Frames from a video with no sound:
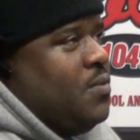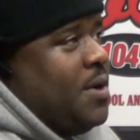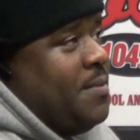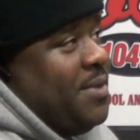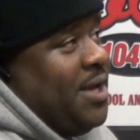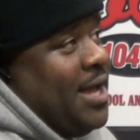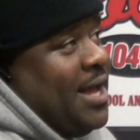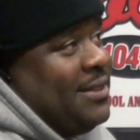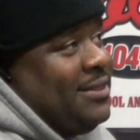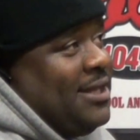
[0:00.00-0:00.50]
I
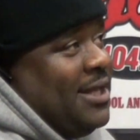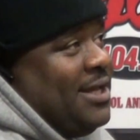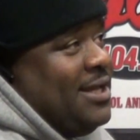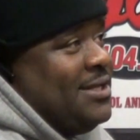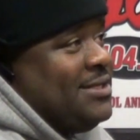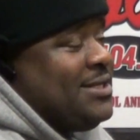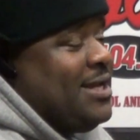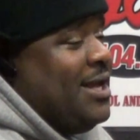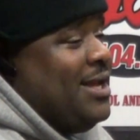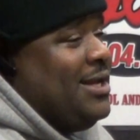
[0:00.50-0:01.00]
mean, I think
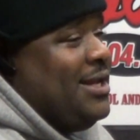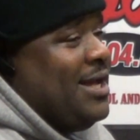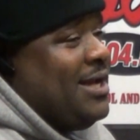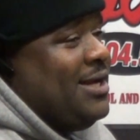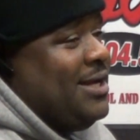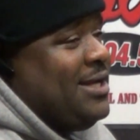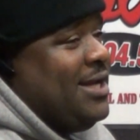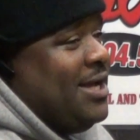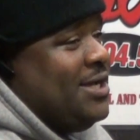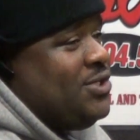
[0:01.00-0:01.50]
it's kind of like
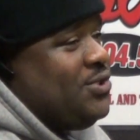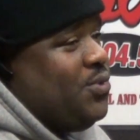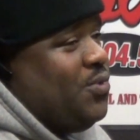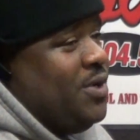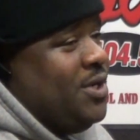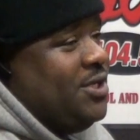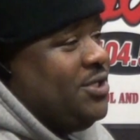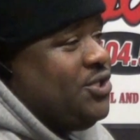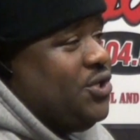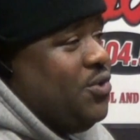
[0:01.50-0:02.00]
a
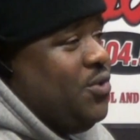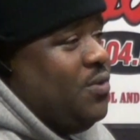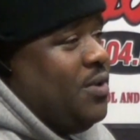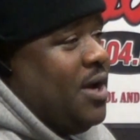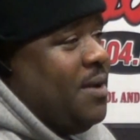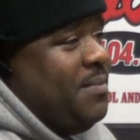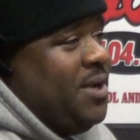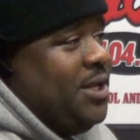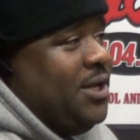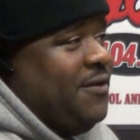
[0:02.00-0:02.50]
catch-22.
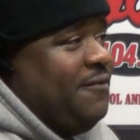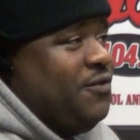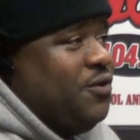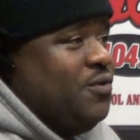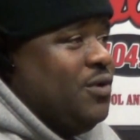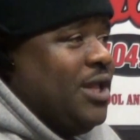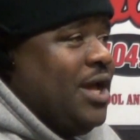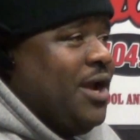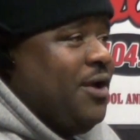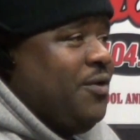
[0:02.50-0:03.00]
I mean, if
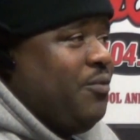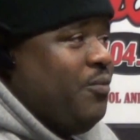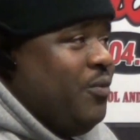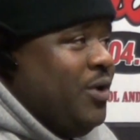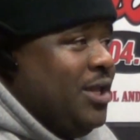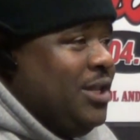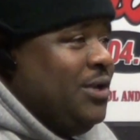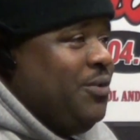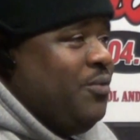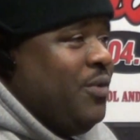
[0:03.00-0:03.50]
you're like
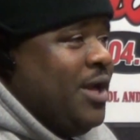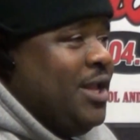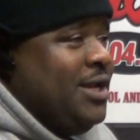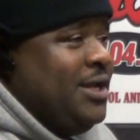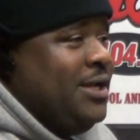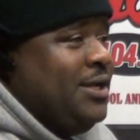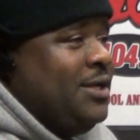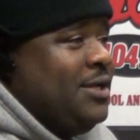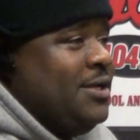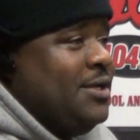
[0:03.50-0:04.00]
really
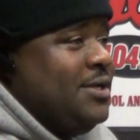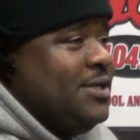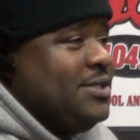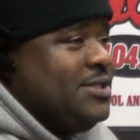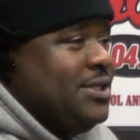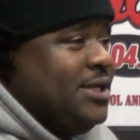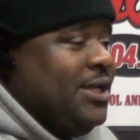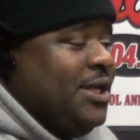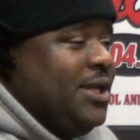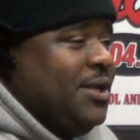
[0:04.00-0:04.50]
ready
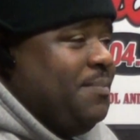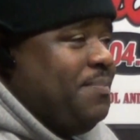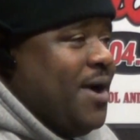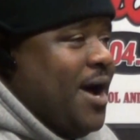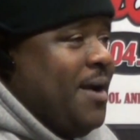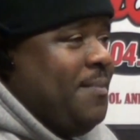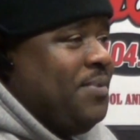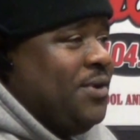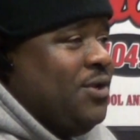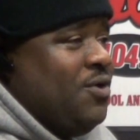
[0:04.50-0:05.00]
to get it
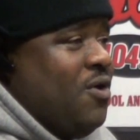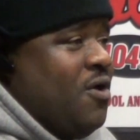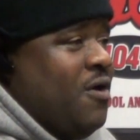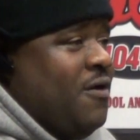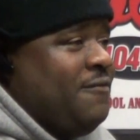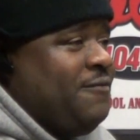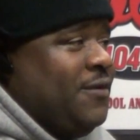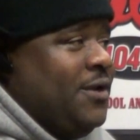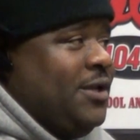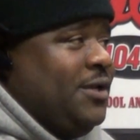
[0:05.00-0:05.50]
popping
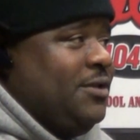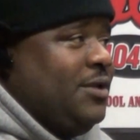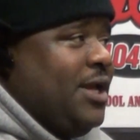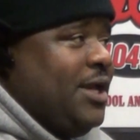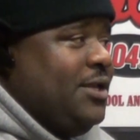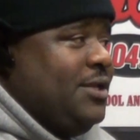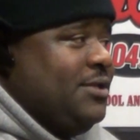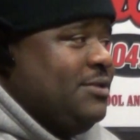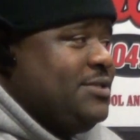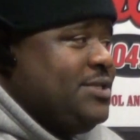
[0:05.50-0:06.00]
off
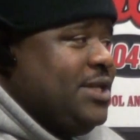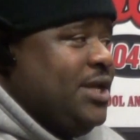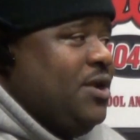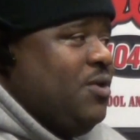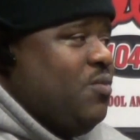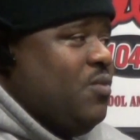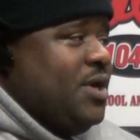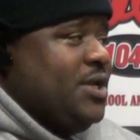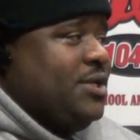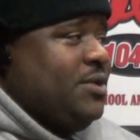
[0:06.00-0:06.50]
and
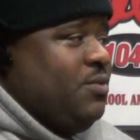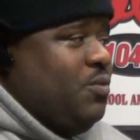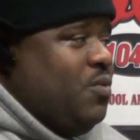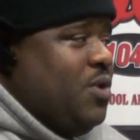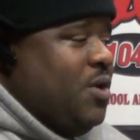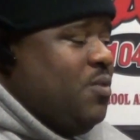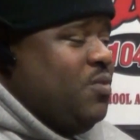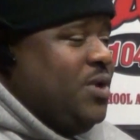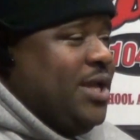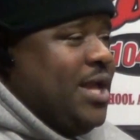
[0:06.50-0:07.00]
seeing
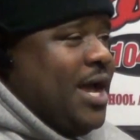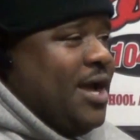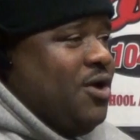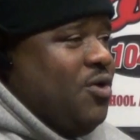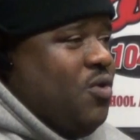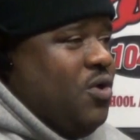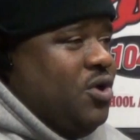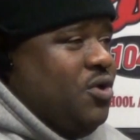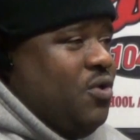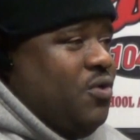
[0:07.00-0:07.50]
what we got
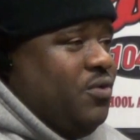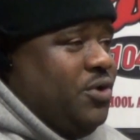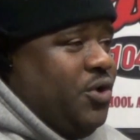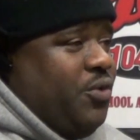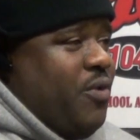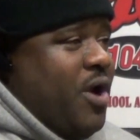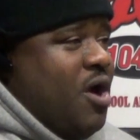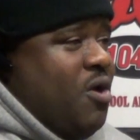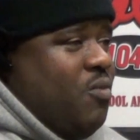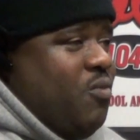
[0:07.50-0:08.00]
going on, the
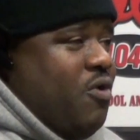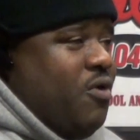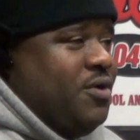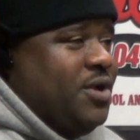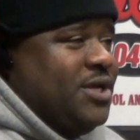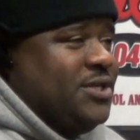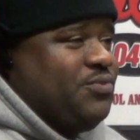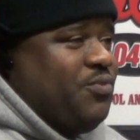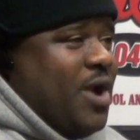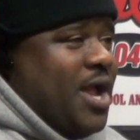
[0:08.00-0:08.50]
groundwork
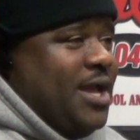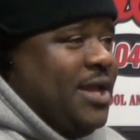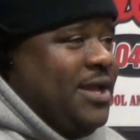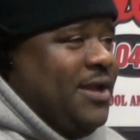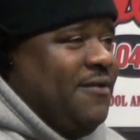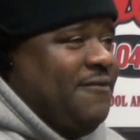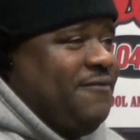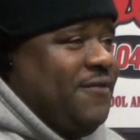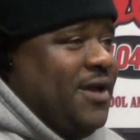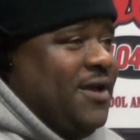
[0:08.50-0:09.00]
that's right
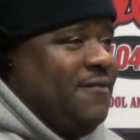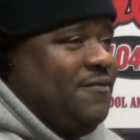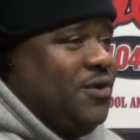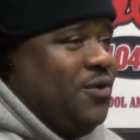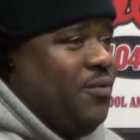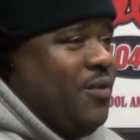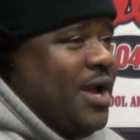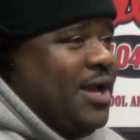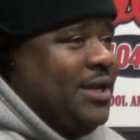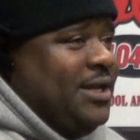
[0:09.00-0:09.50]
here in
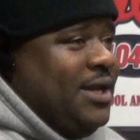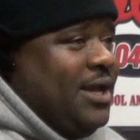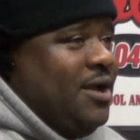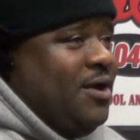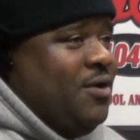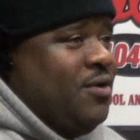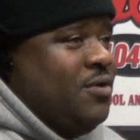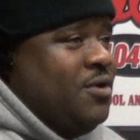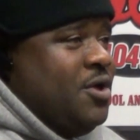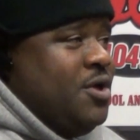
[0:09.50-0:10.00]
Fayetteville right
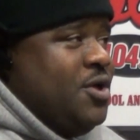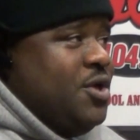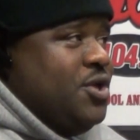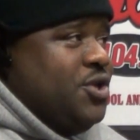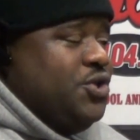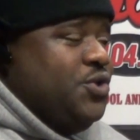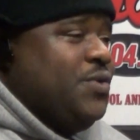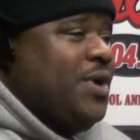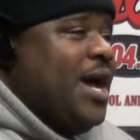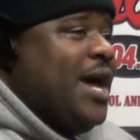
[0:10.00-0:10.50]
now,
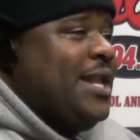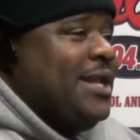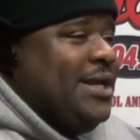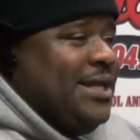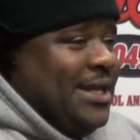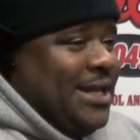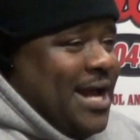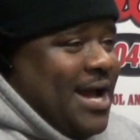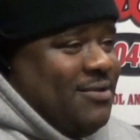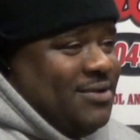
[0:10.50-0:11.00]
you got to
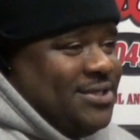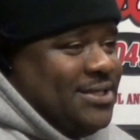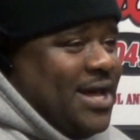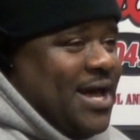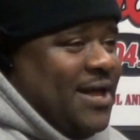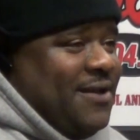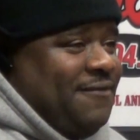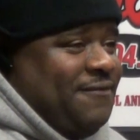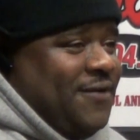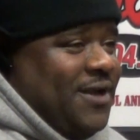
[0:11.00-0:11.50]
get
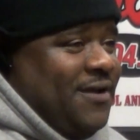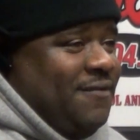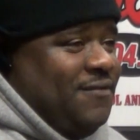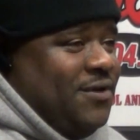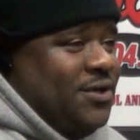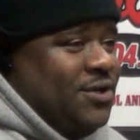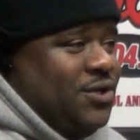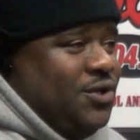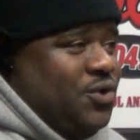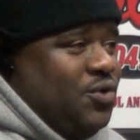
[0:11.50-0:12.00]
outside of
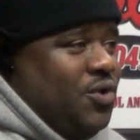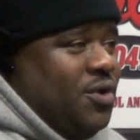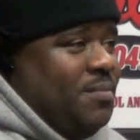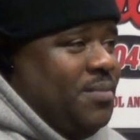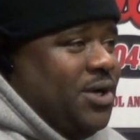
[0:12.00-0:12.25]
Fayetteville to do it,